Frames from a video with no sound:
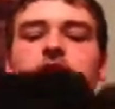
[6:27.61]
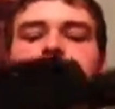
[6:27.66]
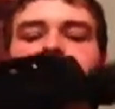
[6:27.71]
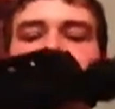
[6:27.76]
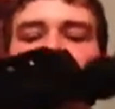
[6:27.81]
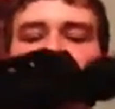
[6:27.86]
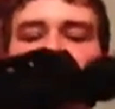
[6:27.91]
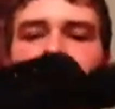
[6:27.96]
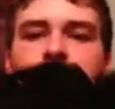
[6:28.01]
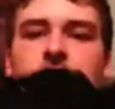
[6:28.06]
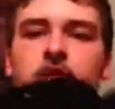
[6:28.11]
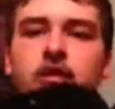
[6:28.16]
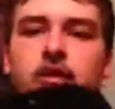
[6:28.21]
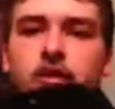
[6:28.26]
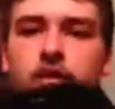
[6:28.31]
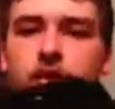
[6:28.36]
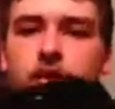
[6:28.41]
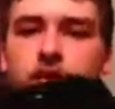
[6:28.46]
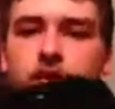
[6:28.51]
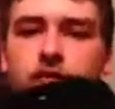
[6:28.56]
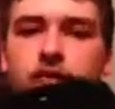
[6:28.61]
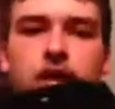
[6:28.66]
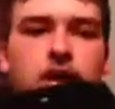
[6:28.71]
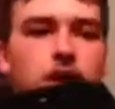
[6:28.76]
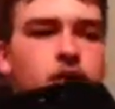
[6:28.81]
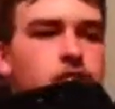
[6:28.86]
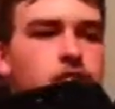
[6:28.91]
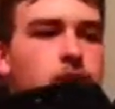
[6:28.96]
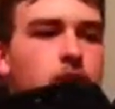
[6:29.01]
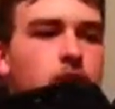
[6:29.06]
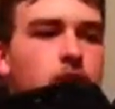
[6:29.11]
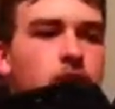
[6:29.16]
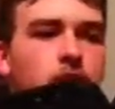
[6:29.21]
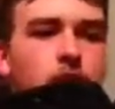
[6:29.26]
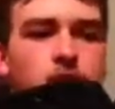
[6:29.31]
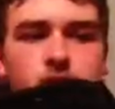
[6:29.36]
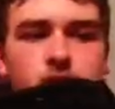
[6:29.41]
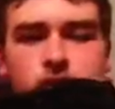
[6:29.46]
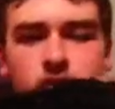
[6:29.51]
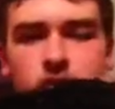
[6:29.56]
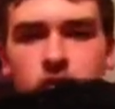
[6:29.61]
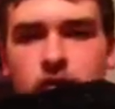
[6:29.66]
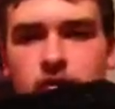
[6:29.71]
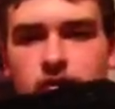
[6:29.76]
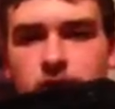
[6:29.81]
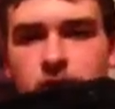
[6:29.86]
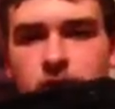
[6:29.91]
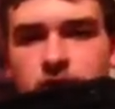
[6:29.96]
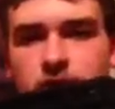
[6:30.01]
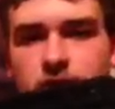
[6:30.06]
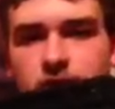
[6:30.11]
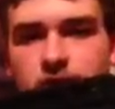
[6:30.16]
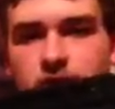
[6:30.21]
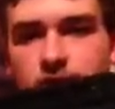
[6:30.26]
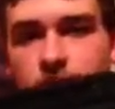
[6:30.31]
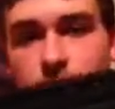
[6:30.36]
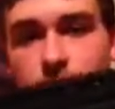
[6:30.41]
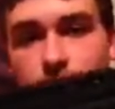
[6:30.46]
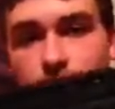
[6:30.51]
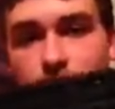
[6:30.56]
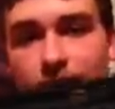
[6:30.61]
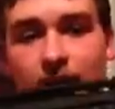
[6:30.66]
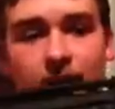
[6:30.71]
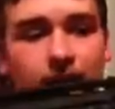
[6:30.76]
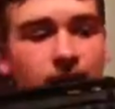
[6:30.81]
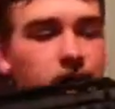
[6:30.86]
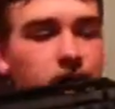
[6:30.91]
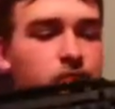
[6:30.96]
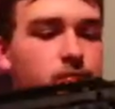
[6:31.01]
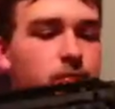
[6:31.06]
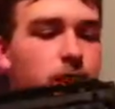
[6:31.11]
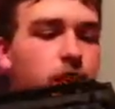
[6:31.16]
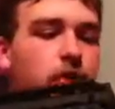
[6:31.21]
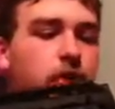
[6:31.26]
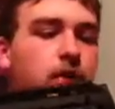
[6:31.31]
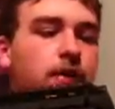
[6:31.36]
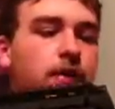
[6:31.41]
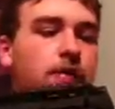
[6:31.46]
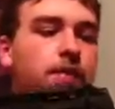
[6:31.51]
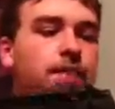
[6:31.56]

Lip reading: It takes the 3-inch barrel and changes it into a 9-inch barrel.